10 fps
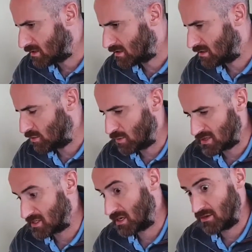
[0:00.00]
that,
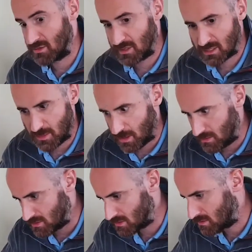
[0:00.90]
what is it going to
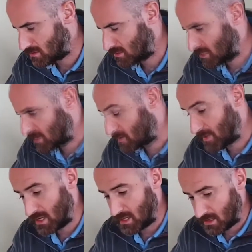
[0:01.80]
expose? It's
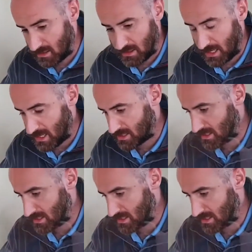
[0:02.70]
been a year